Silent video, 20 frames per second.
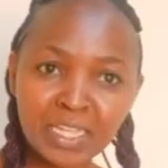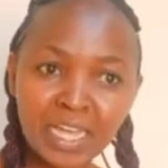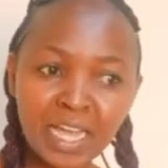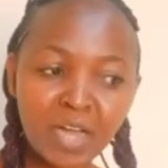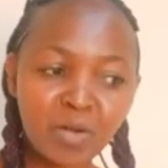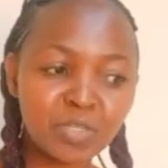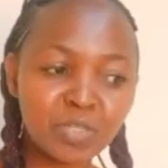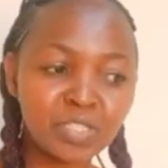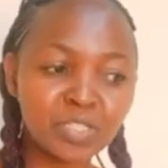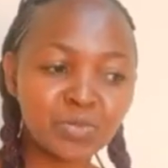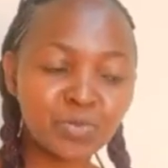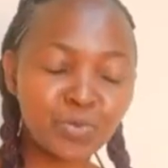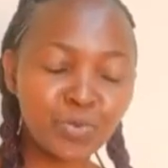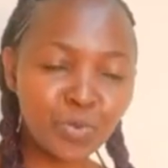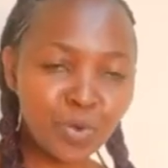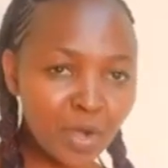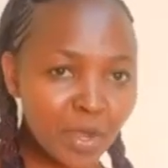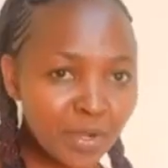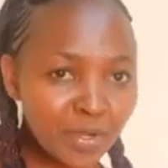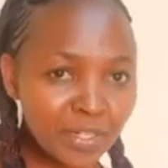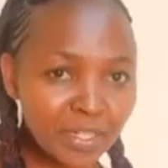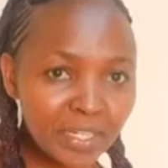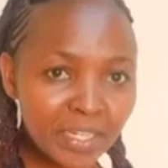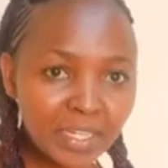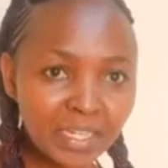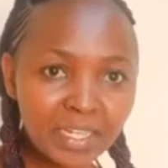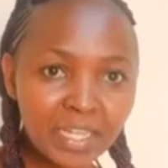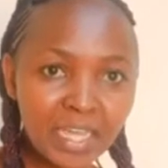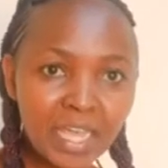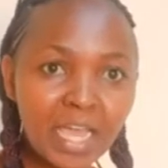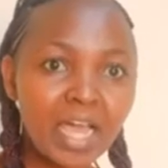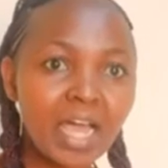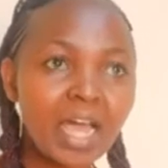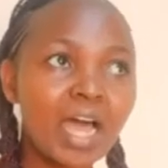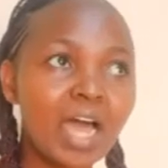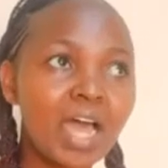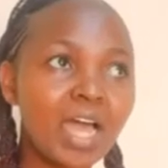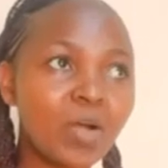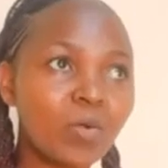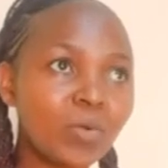I was worried.
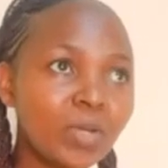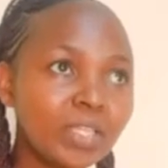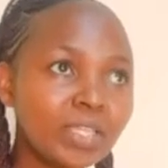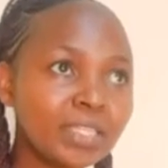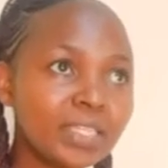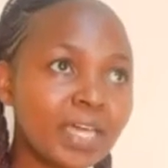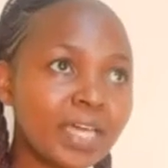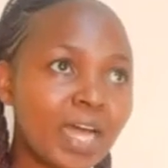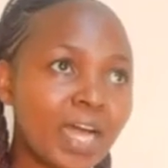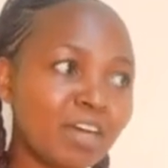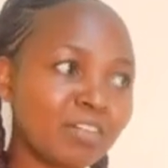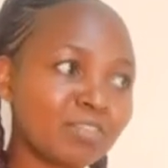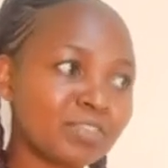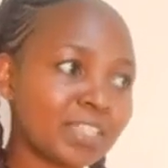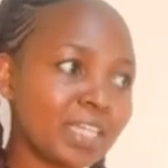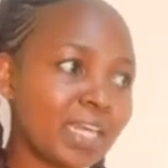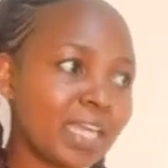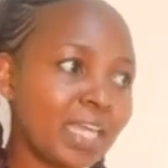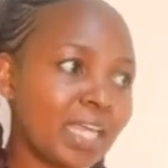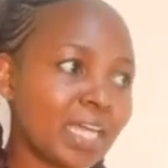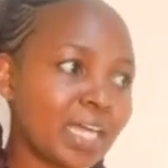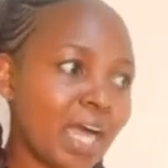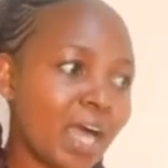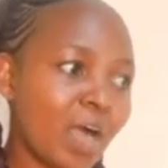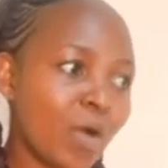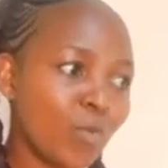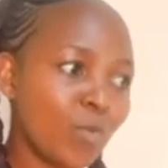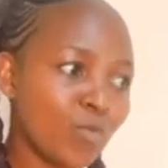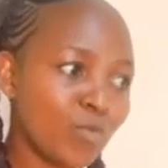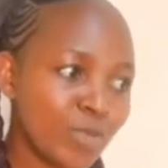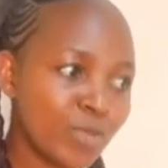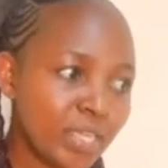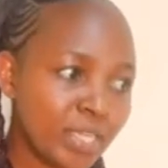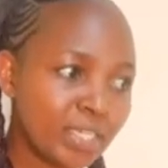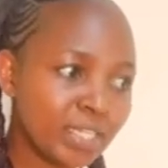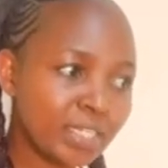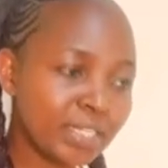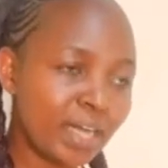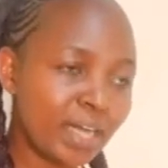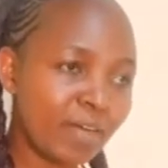I went there after like a
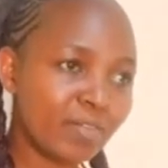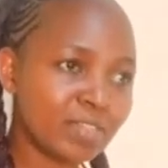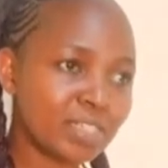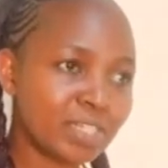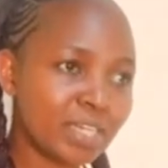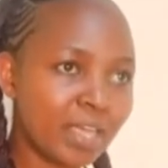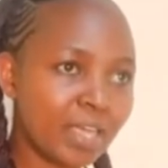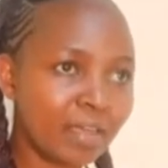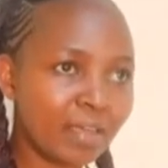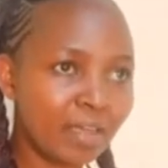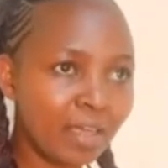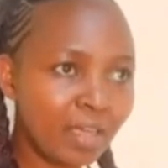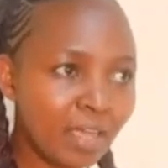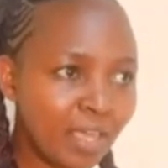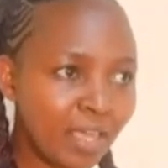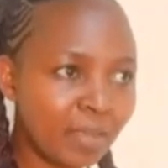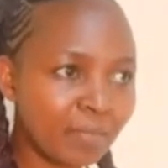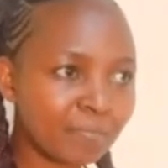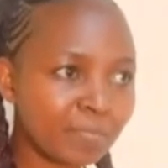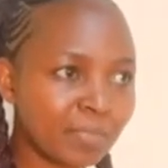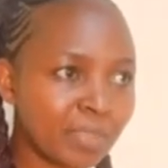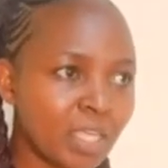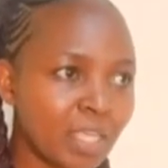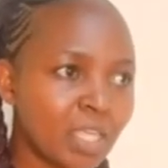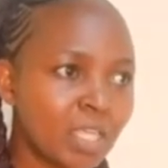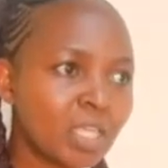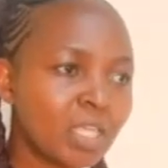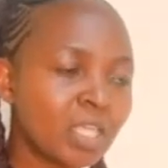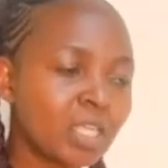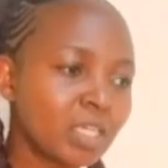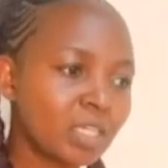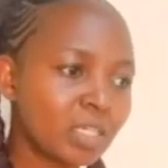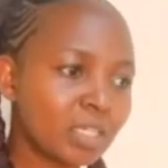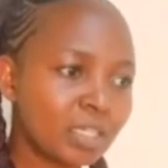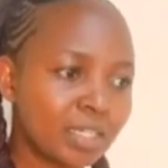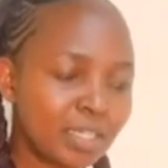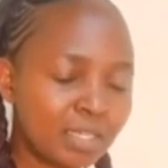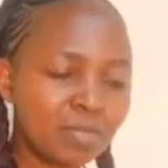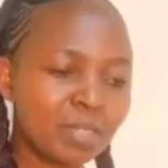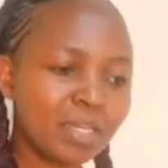week. I was like, ah,
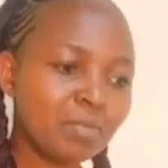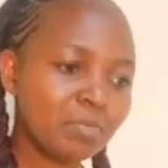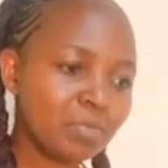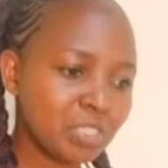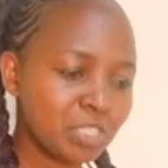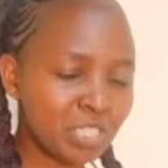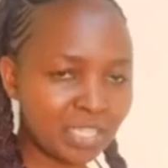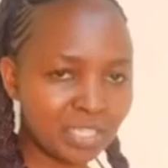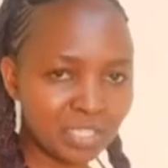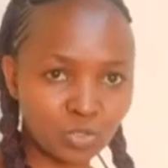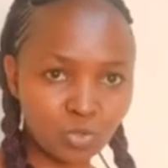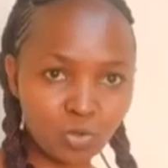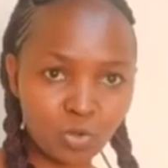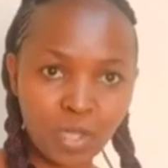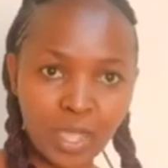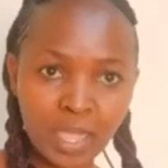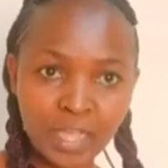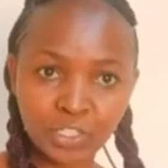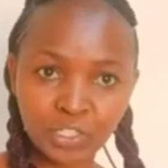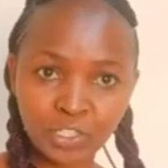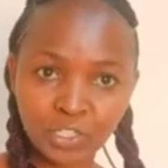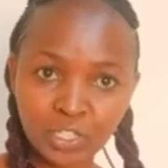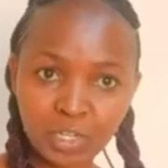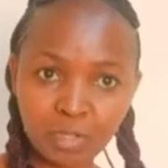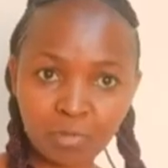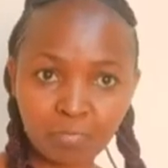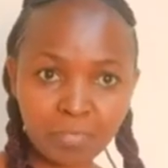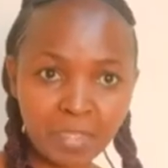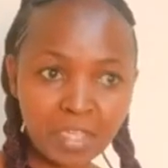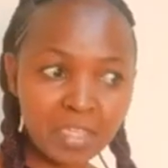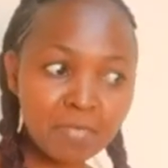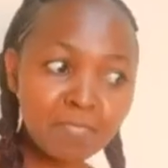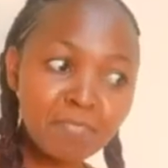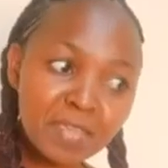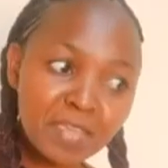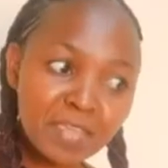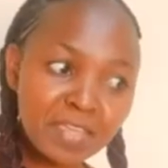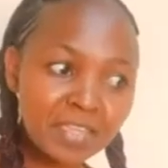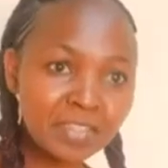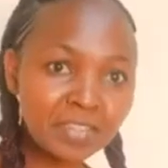let, let me just go and check.
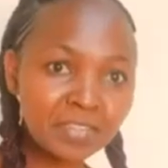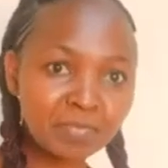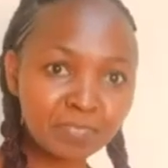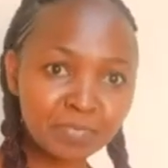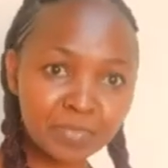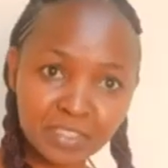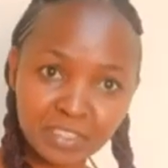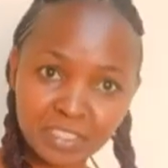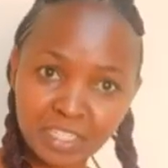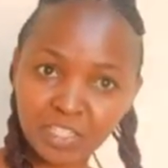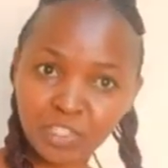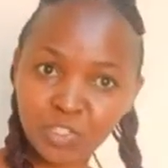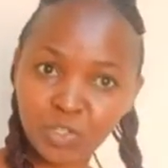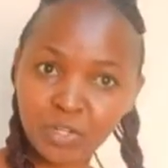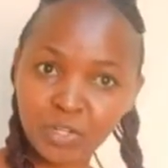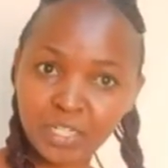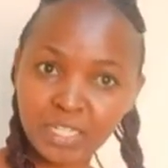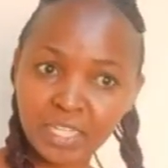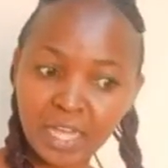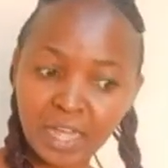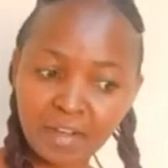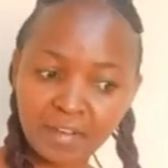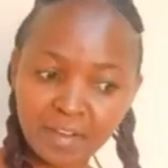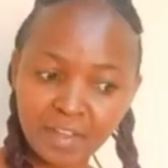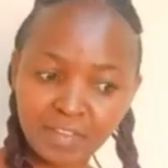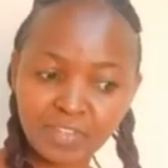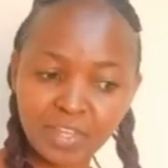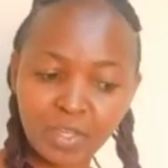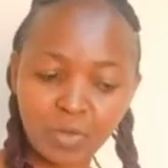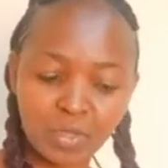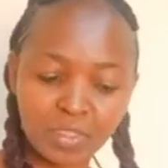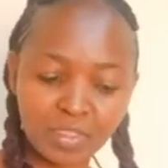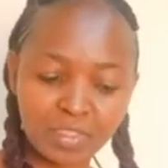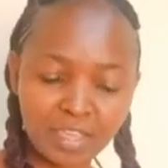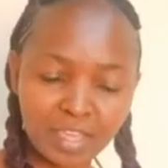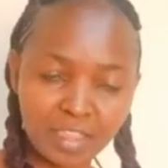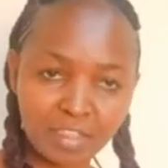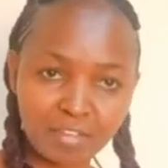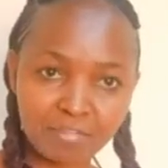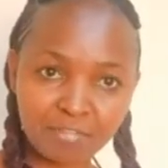Maybe she has already arrived. I went
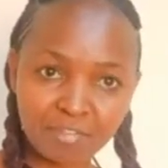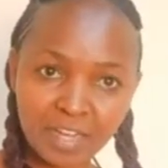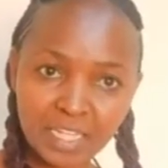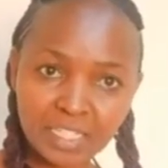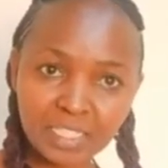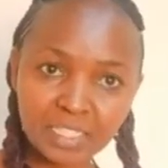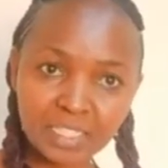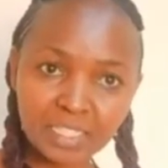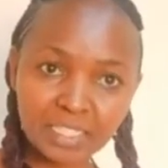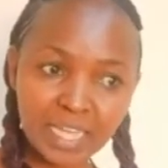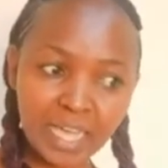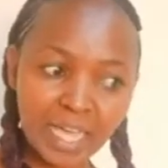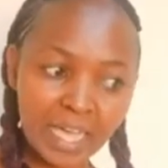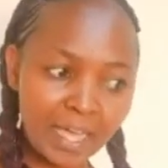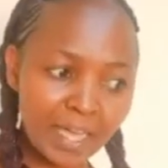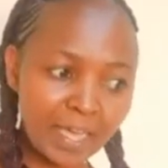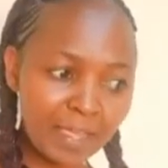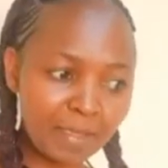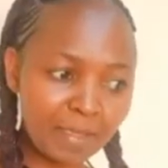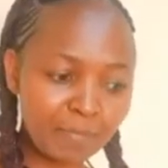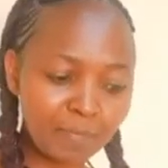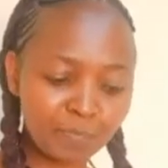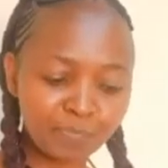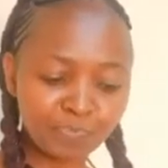there the first time.